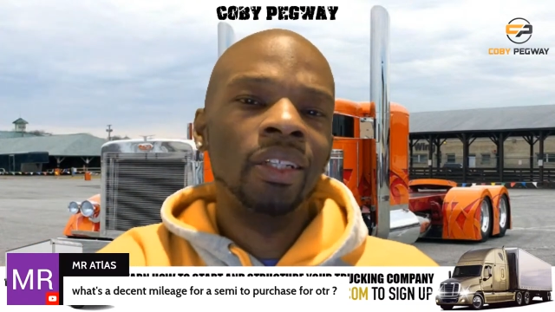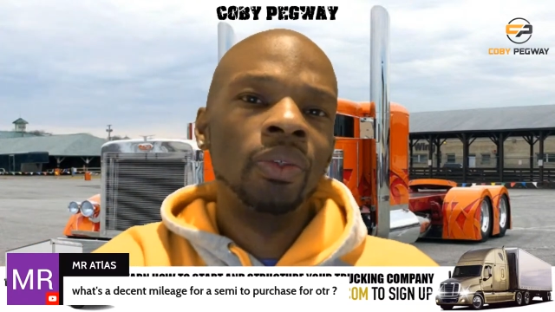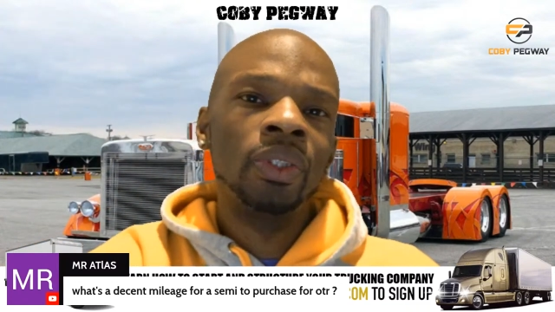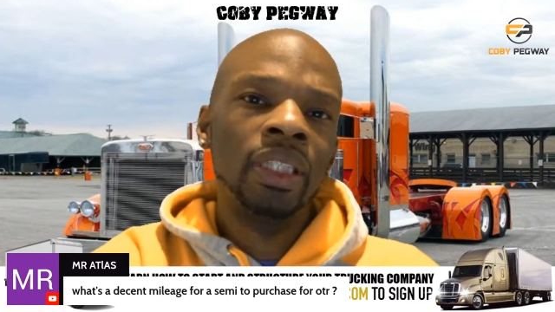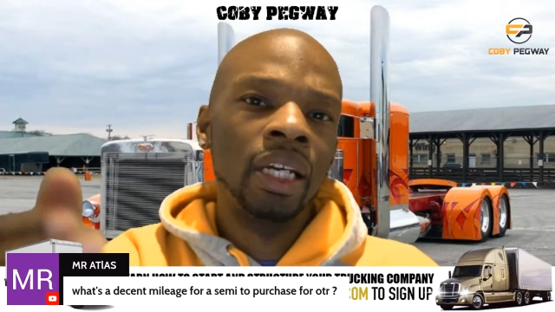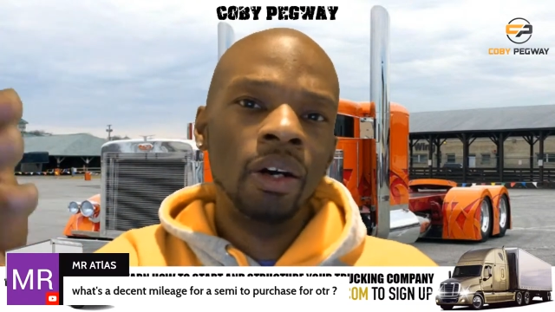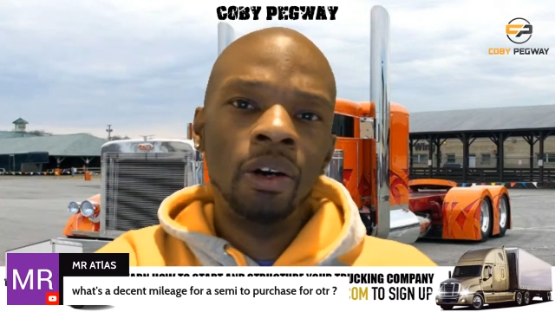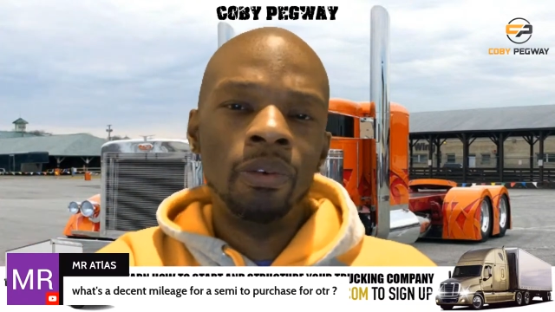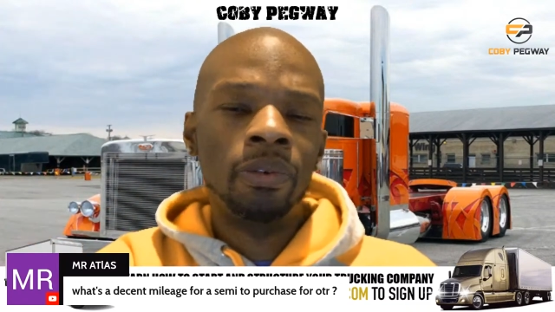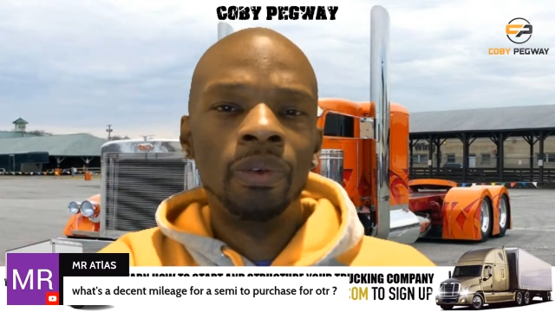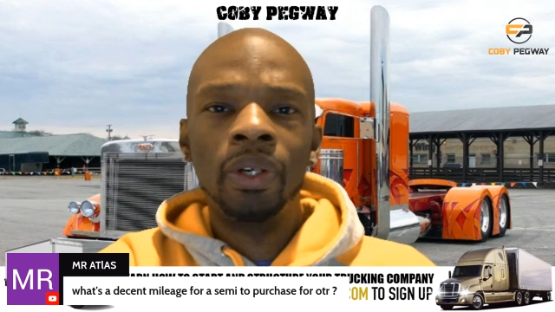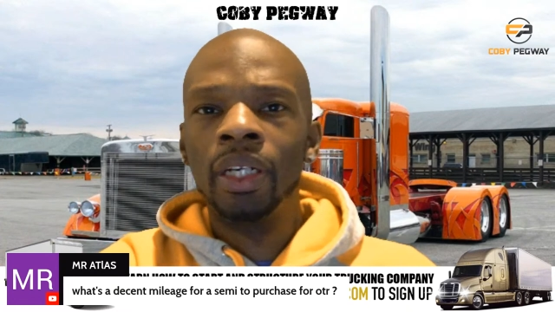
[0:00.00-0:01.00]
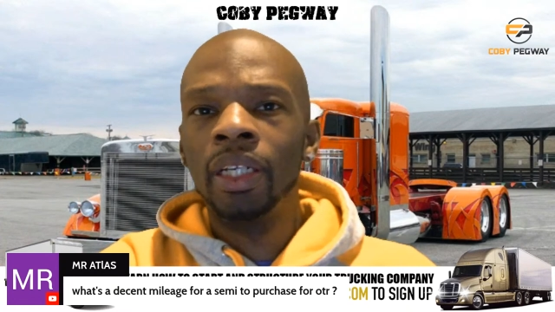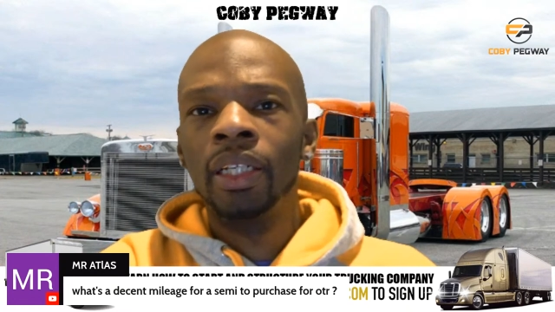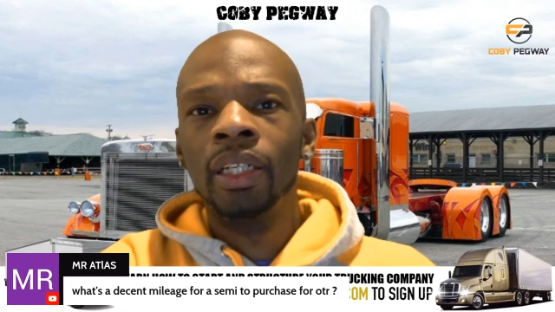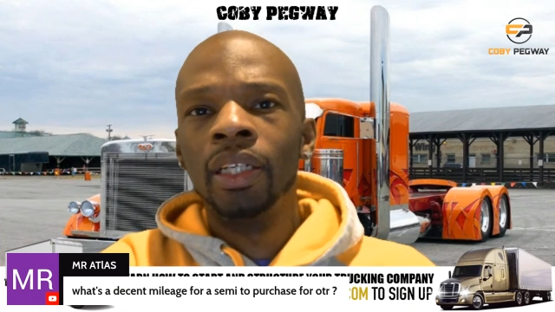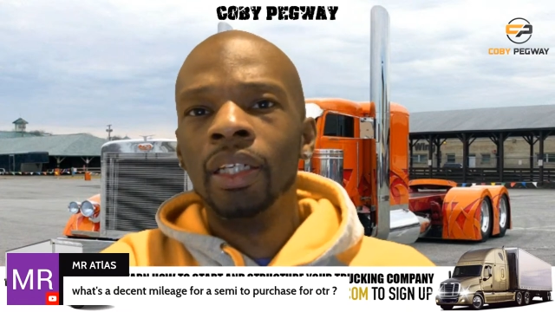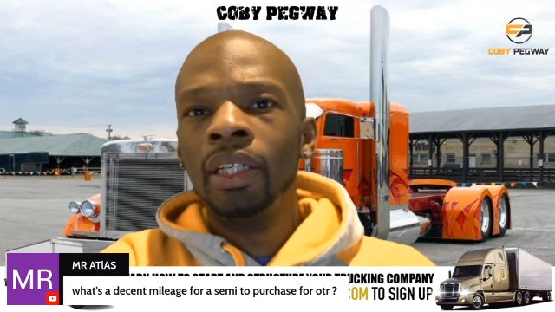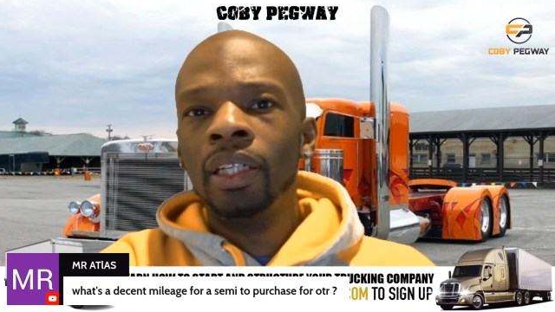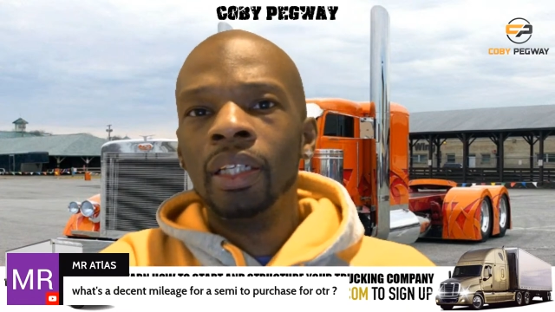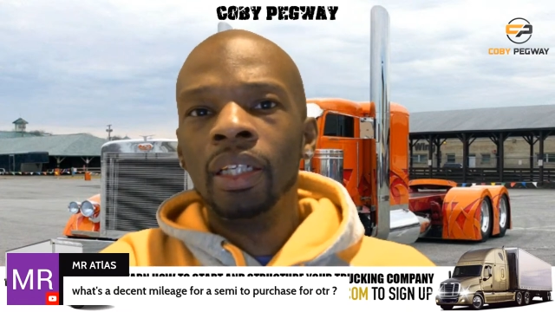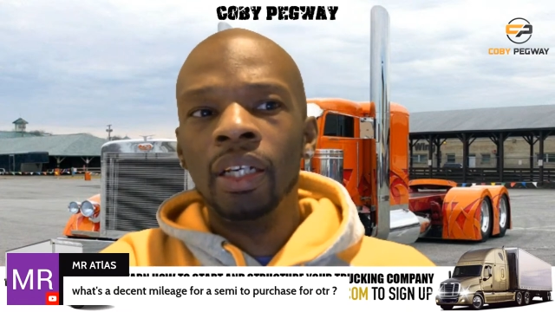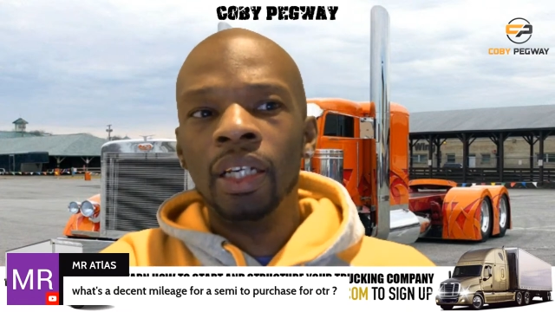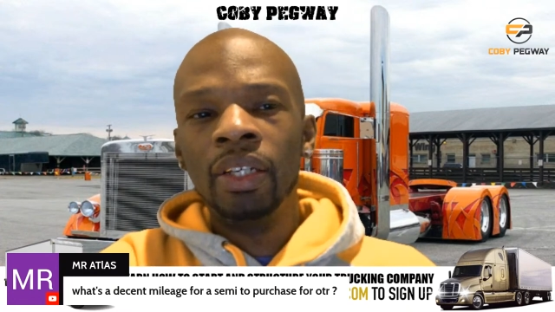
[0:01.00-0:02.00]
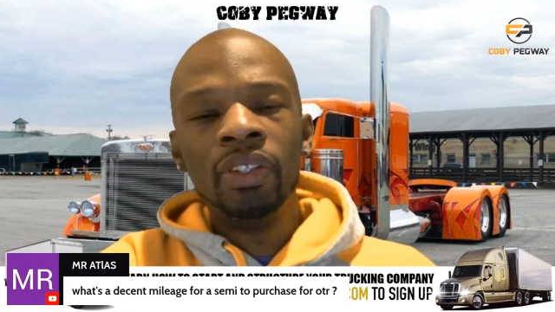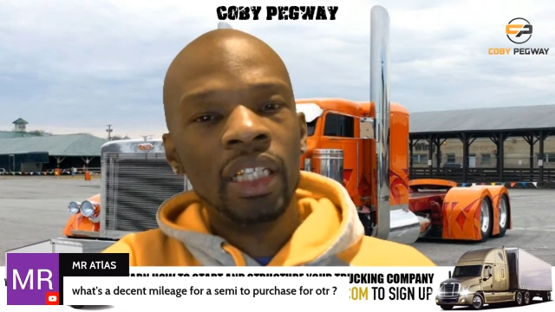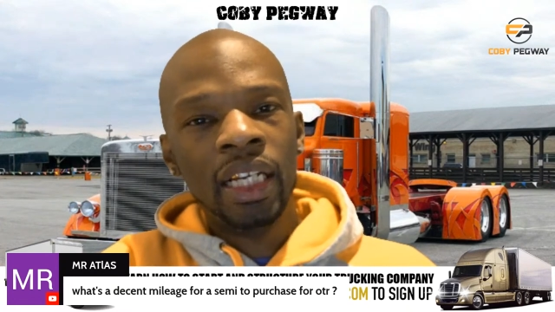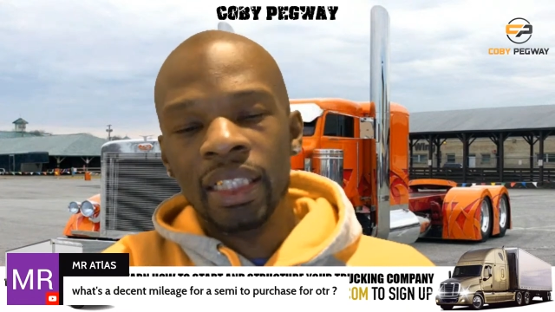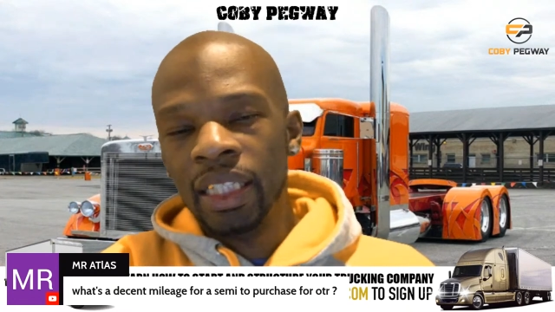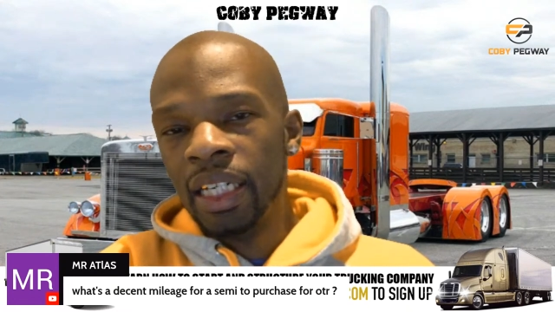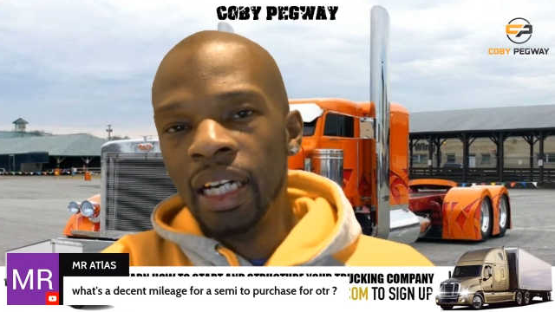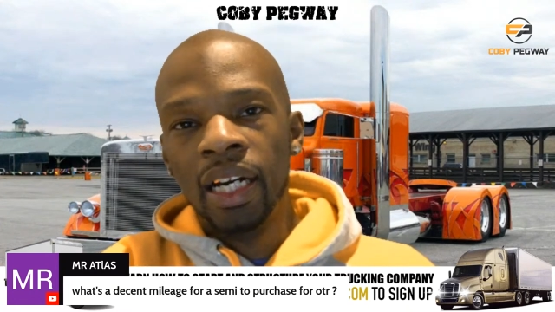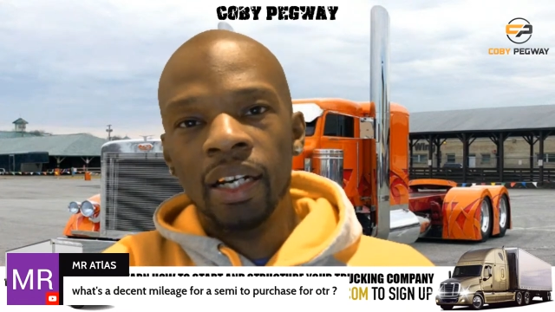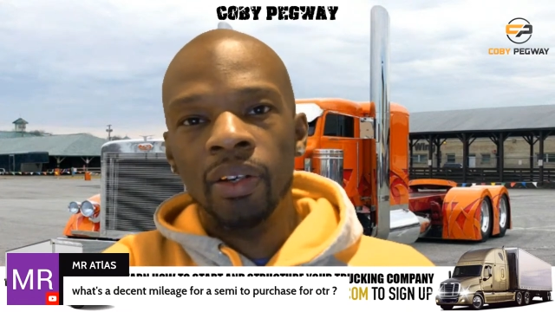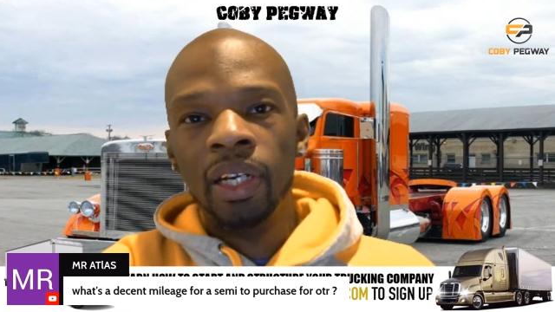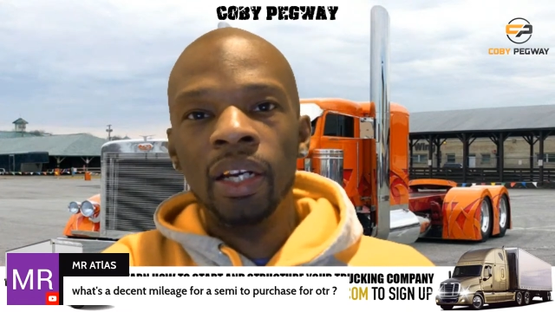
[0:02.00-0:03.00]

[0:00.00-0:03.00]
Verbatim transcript: Louis, they offering, and you like Chicago,